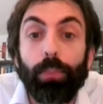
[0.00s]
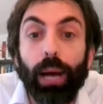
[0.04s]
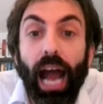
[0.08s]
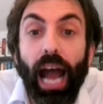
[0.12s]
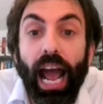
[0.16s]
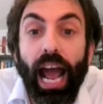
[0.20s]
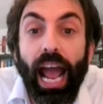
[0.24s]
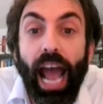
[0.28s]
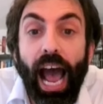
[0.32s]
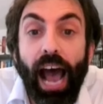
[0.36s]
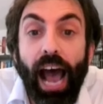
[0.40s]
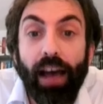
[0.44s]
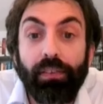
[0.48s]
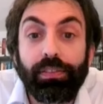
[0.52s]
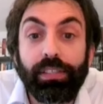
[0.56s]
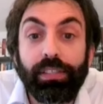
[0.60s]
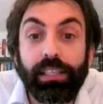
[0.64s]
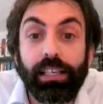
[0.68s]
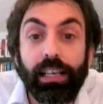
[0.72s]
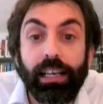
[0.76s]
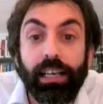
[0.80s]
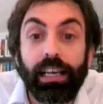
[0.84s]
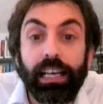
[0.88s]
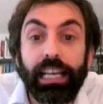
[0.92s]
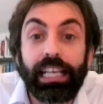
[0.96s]
but I have
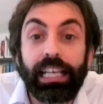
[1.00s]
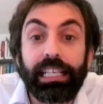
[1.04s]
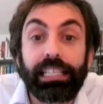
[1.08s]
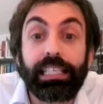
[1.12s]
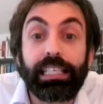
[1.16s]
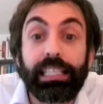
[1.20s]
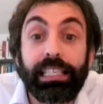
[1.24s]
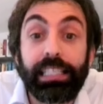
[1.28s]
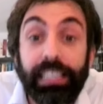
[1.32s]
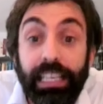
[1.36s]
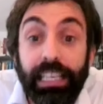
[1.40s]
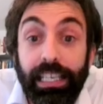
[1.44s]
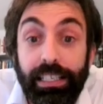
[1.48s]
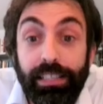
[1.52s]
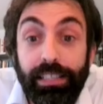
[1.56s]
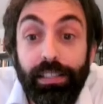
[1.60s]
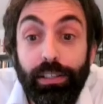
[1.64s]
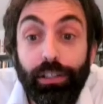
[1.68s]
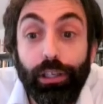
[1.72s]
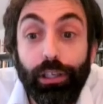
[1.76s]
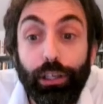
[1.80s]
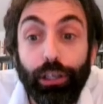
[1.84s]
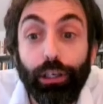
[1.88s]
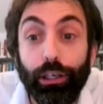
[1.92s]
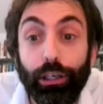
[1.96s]
to
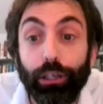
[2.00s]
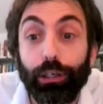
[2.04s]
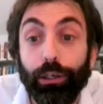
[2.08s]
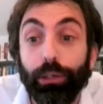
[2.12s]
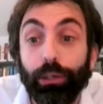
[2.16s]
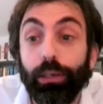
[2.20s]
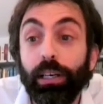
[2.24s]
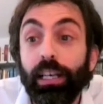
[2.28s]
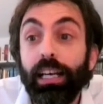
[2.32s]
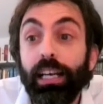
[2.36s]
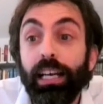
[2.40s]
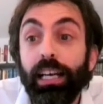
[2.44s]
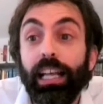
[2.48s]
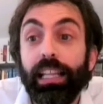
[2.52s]
insist to you